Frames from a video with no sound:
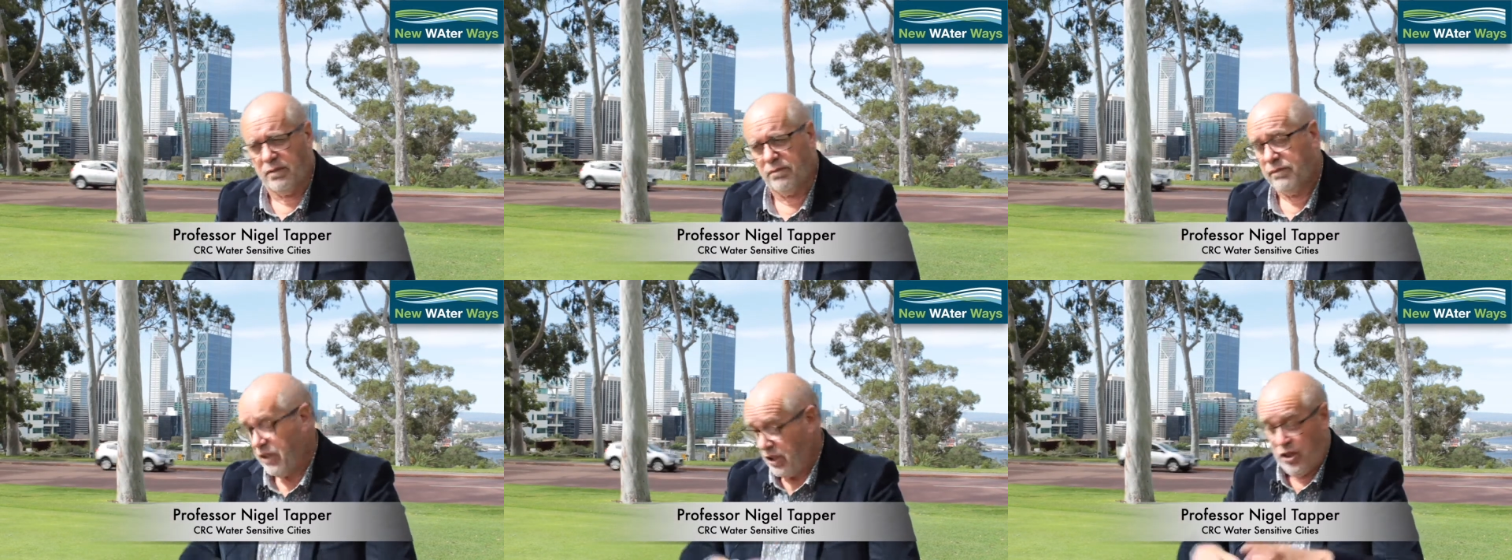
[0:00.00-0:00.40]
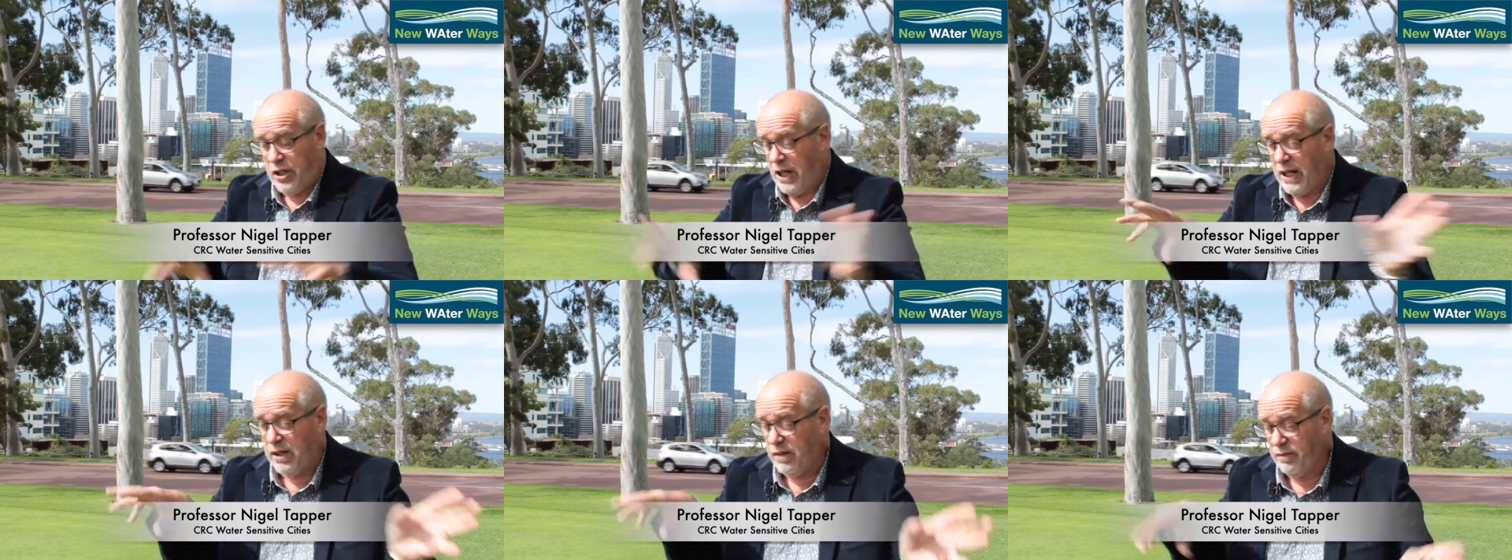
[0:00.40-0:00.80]

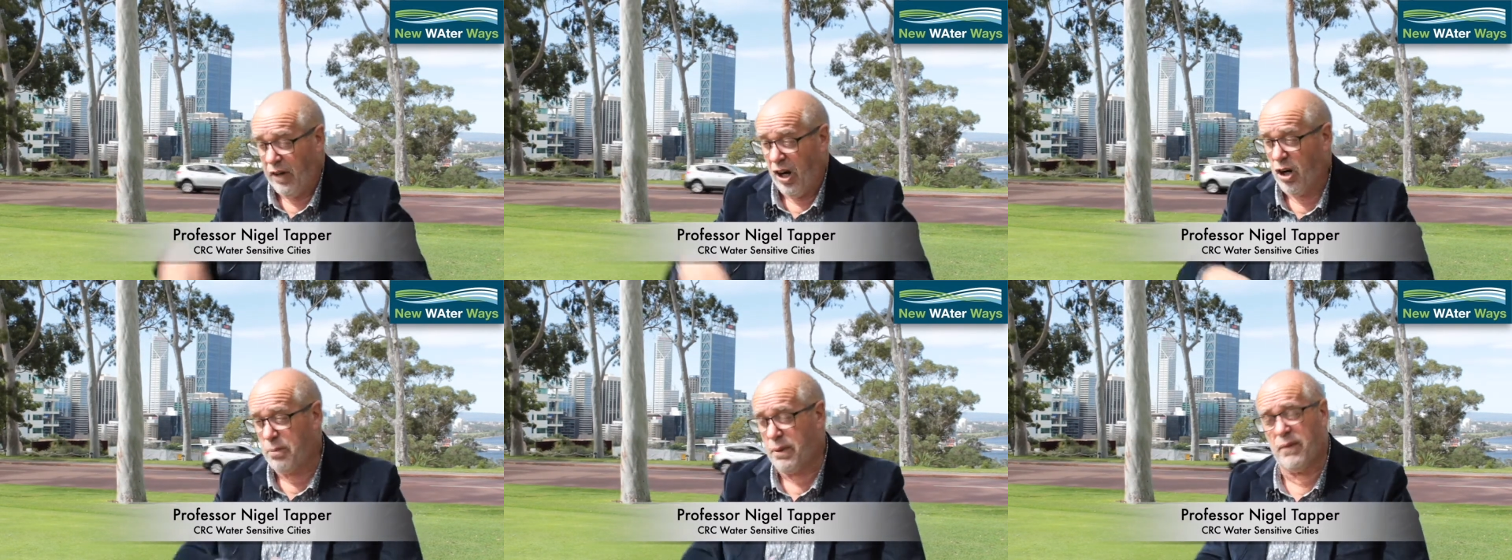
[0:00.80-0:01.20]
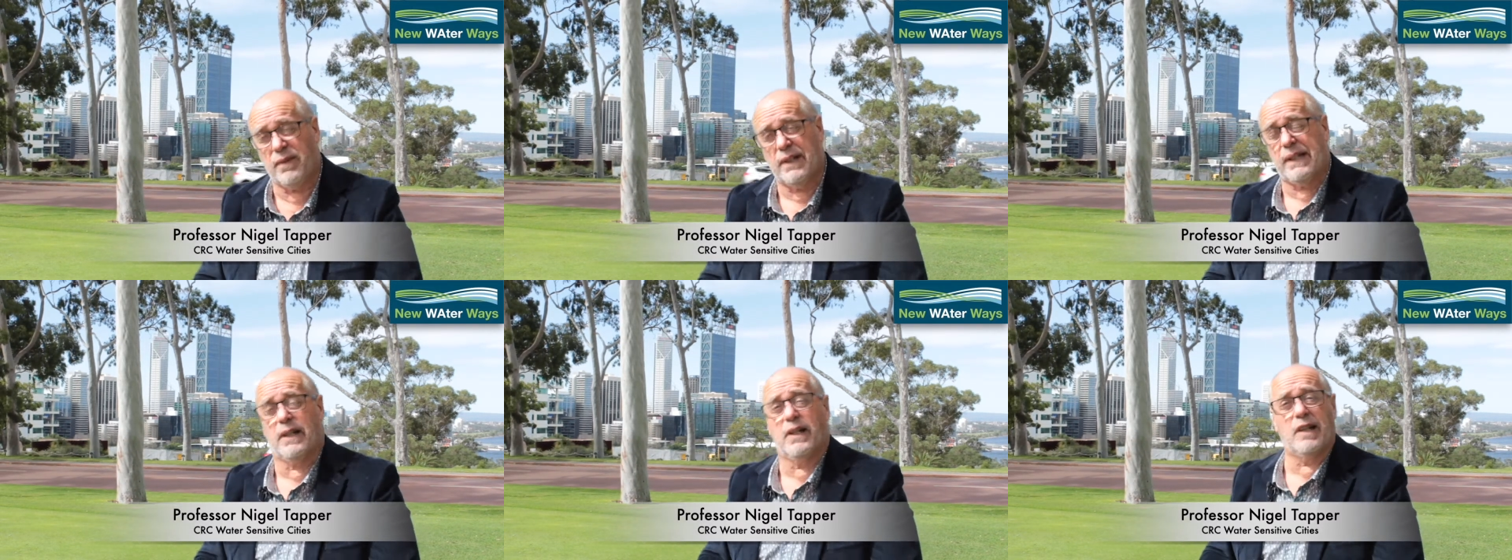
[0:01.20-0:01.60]
vegetated environment of
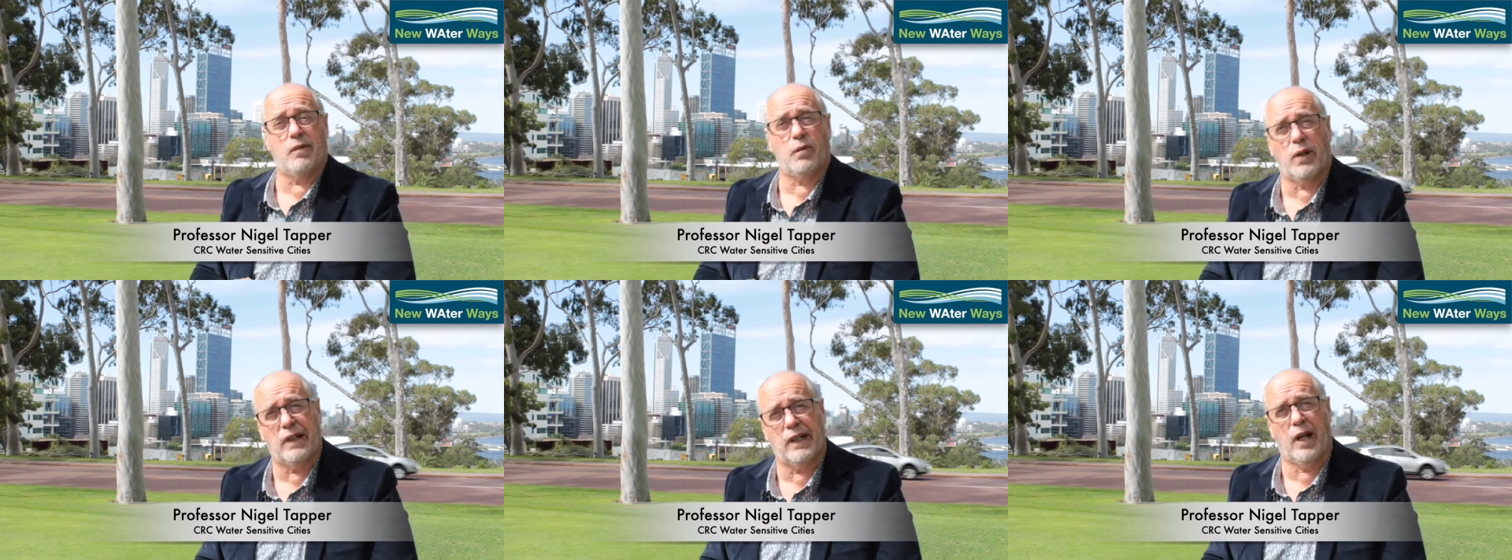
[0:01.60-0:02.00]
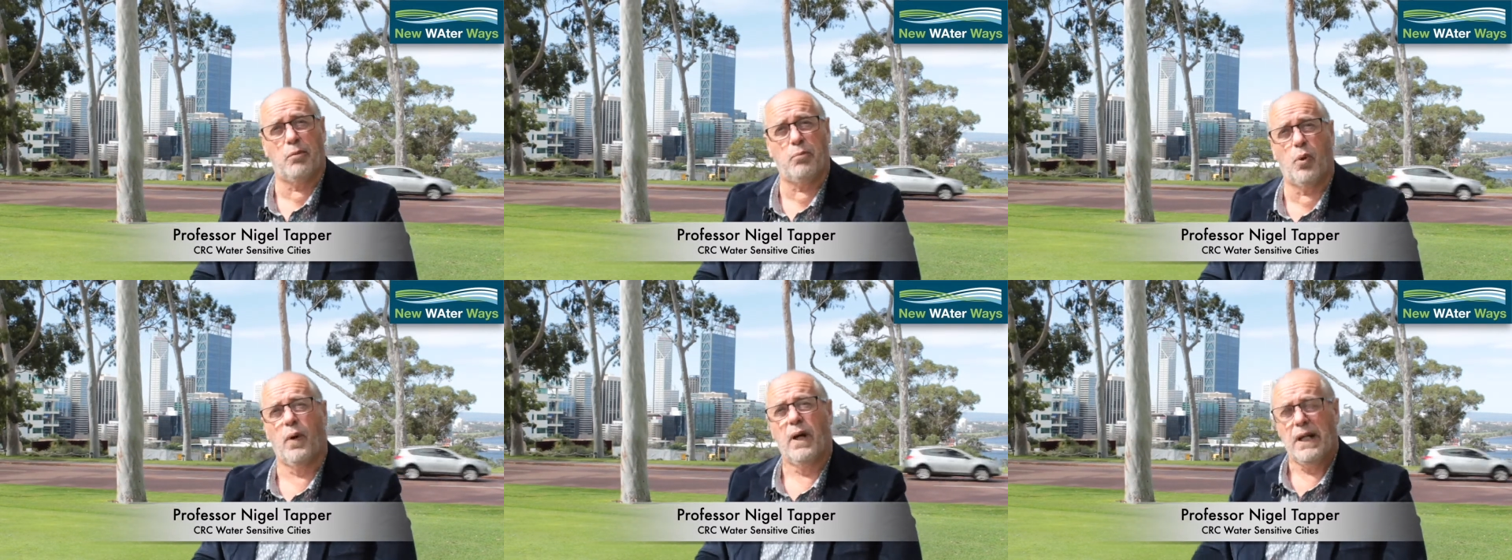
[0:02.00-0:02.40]
the cities, for example.
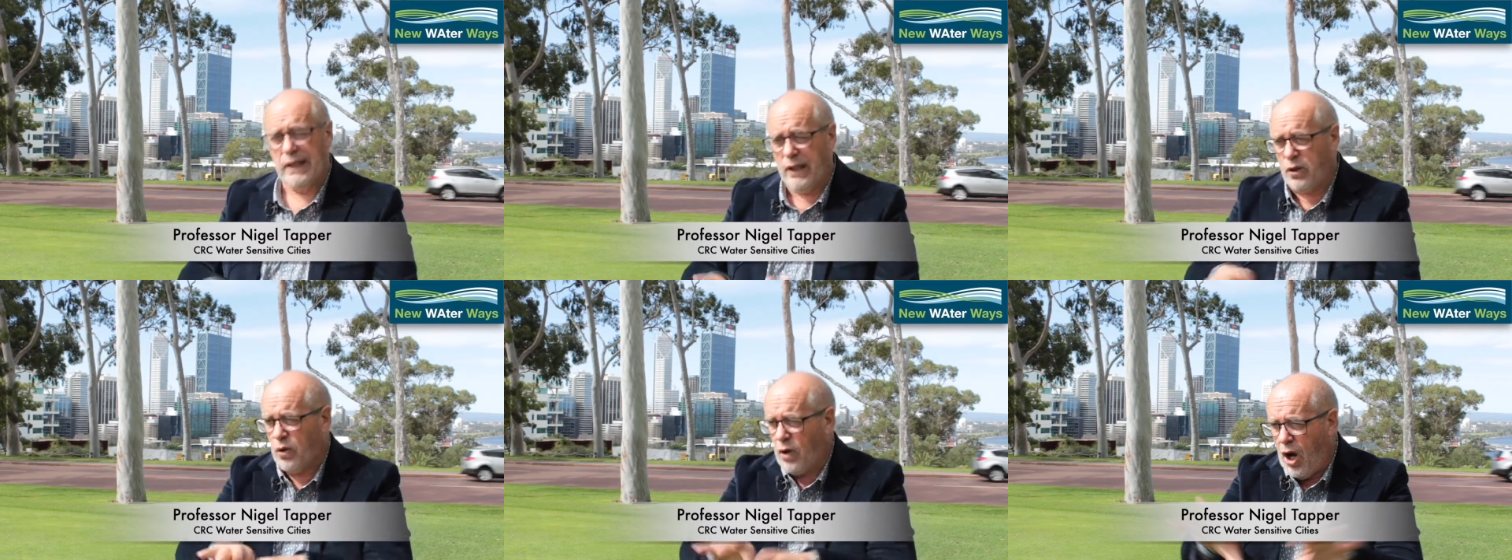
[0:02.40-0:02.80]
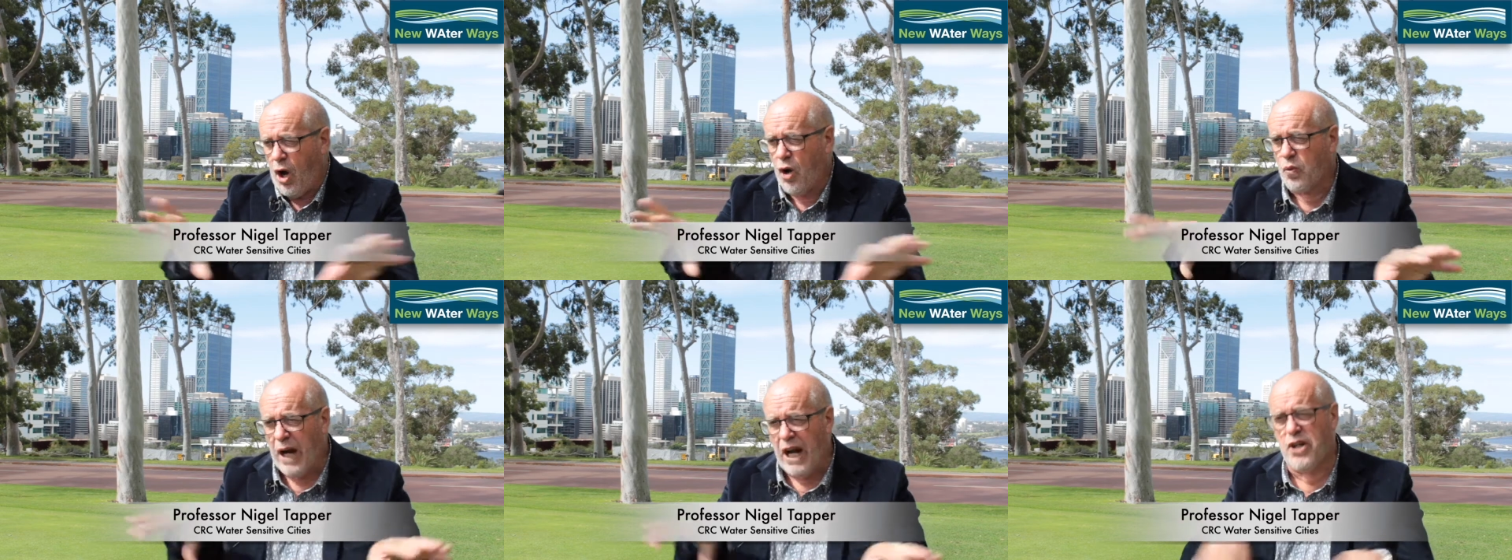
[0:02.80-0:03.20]
So there are a
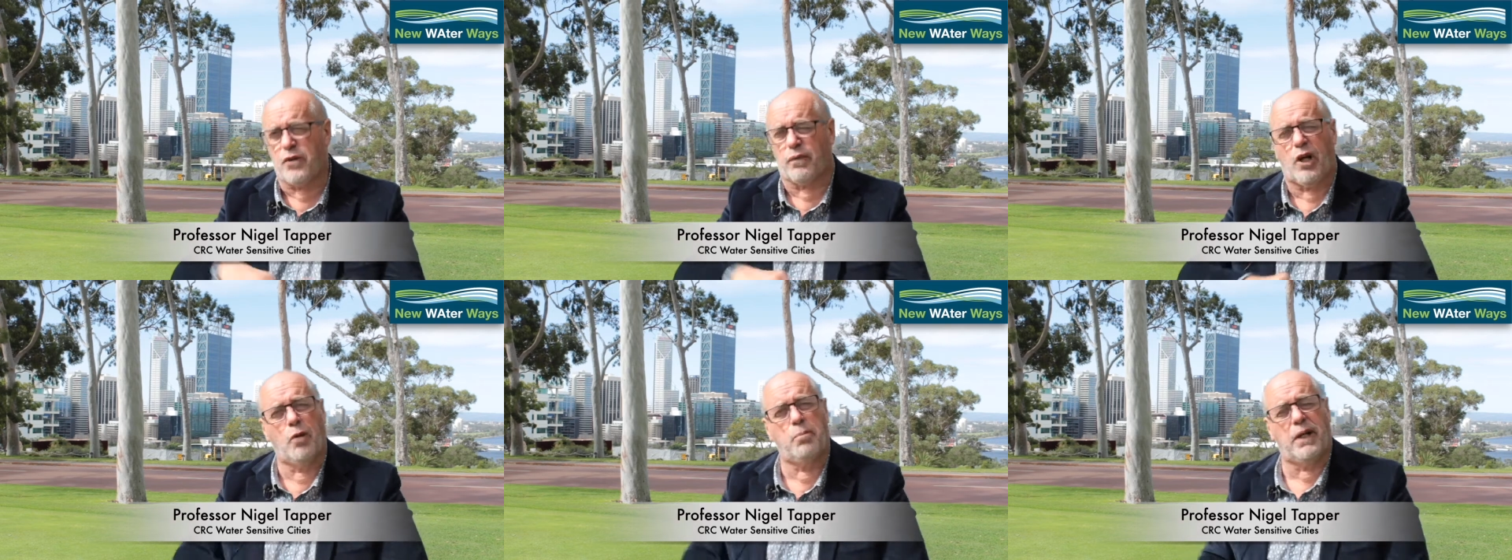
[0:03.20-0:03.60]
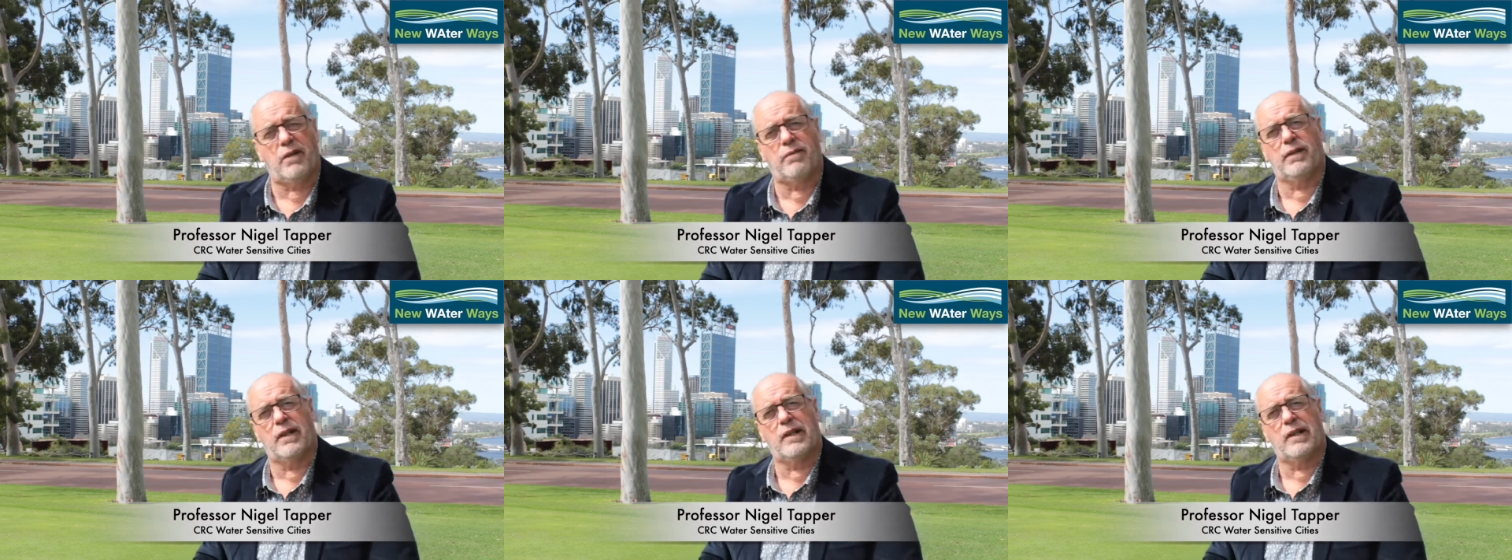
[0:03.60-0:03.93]
whole range of co-benefits.